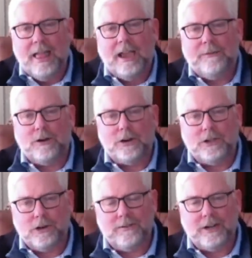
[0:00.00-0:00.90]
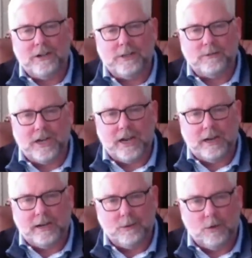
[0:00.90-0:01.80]
And for conservatism's sake,
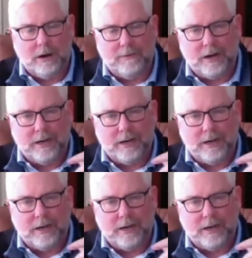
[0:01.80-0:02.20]
I'm going off on a